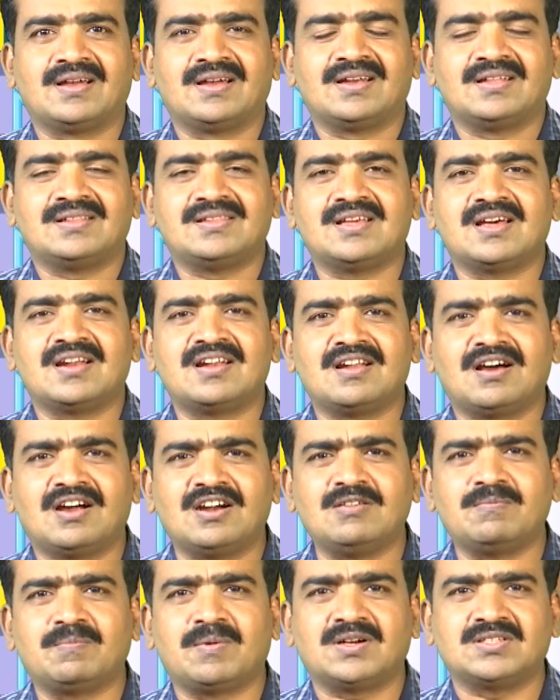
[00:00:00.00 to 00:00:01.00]
they are
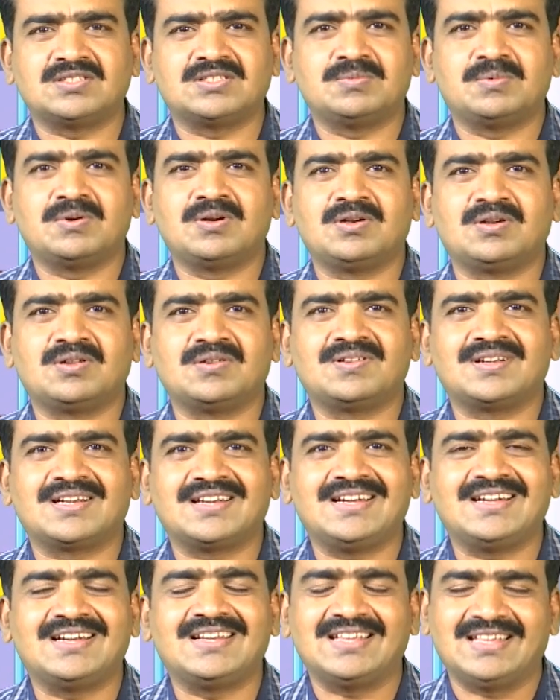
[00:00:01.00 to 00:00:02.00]
not possible to
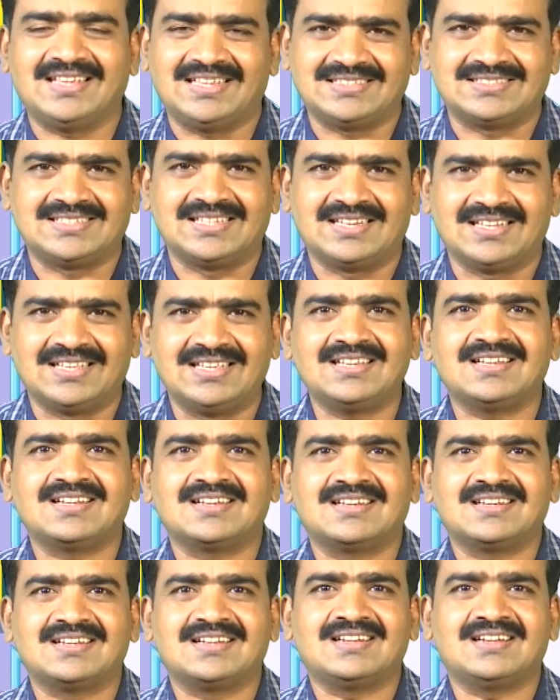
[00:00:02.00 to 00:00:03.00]
read easily,
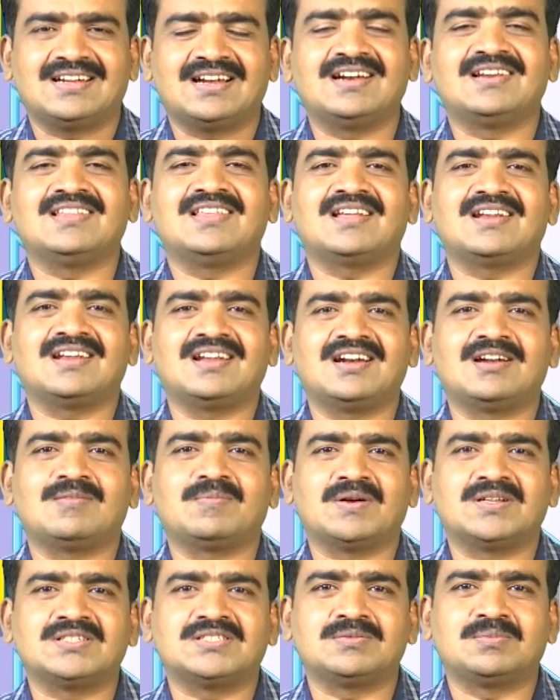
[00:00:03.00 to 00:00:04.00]
and they are not
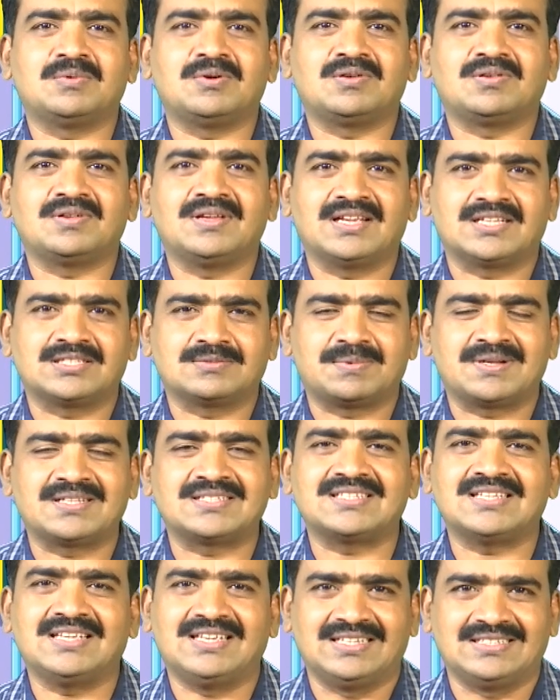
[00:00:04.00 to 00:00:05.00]
possible to express
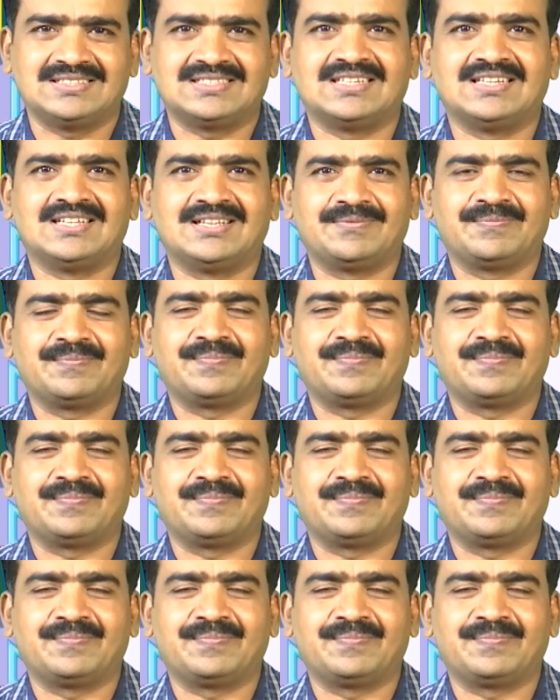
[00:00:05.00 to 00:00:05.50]
easily.